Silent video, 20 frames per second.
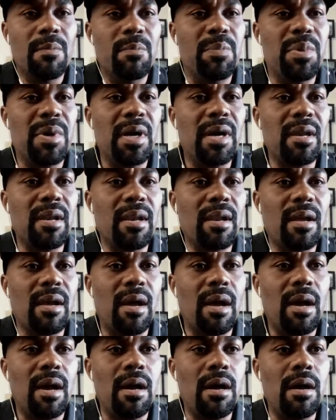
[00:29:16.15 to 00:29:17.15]
But
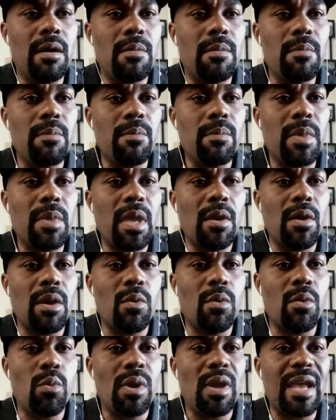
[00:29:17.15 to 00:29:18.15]

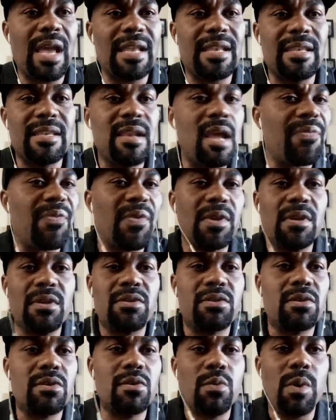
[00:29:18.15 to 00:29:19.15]
it had nothing to
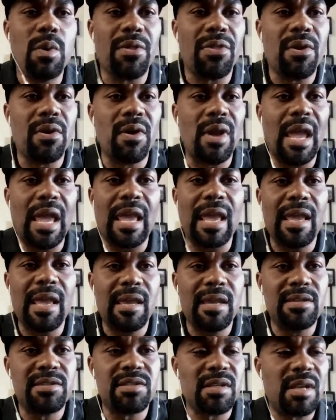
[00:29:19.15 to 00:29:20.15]
do with her
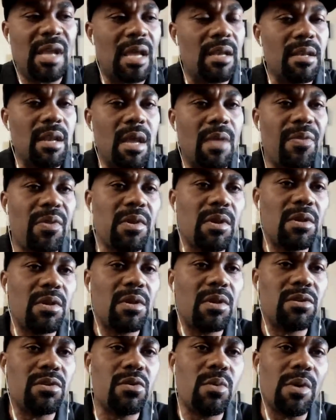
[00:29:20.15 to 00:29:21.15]
age. It had nothing to
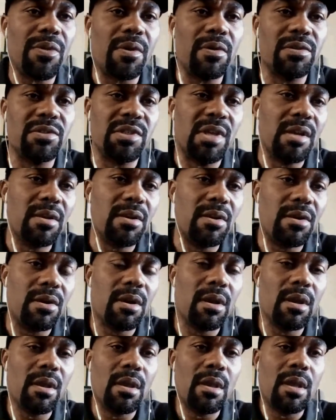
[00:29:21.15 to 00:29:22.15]
do with her
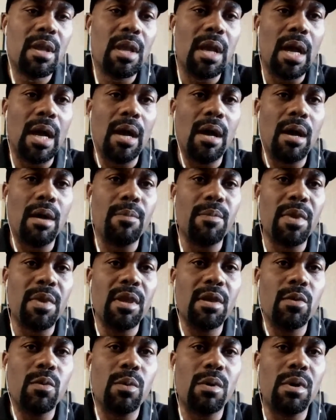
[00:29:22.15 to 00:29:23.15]
gender.
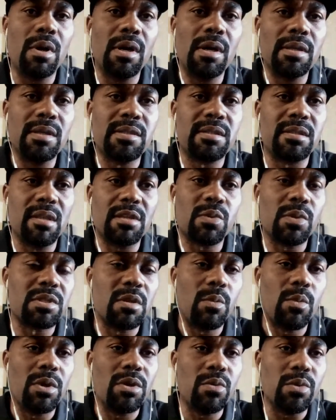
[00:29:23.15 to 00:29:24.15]
This was
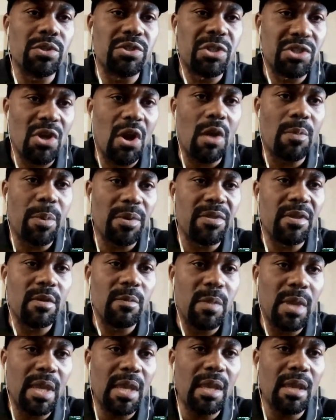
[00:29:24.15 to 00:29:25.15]
someone who was sharper
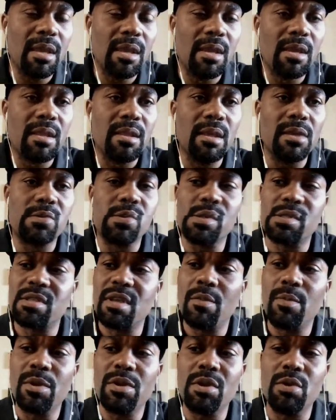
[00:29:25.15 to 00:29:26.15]
than me. This was
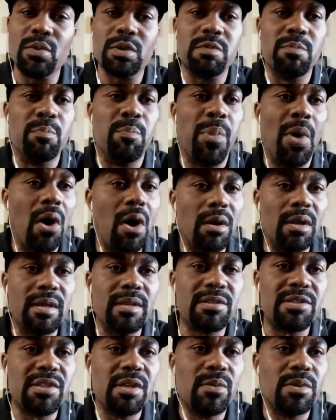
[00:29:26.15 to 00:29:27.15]
someone who was
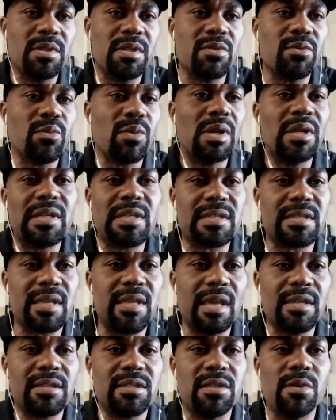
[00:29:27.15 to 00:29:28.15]
balling. She was in real
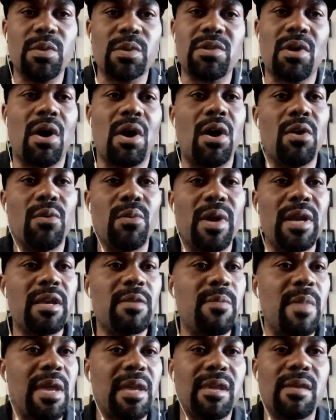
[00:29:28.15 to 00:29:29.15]
estate. She was already
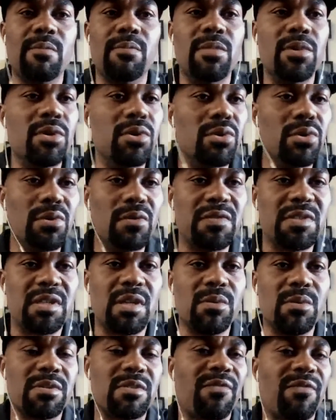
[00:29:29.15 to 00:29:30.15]
making moves.
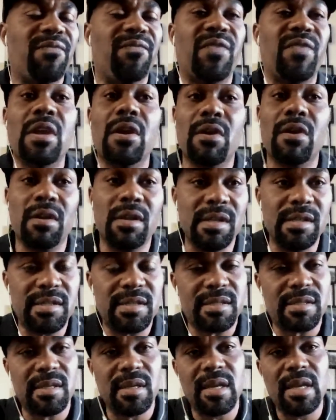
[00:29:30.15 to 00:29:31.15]
She was
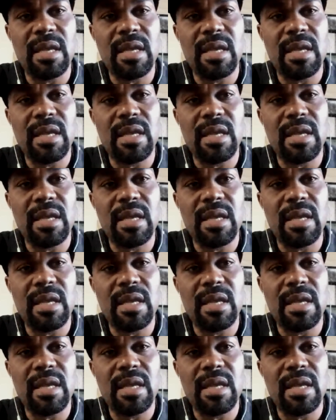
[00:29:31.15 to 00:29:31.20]
fearless.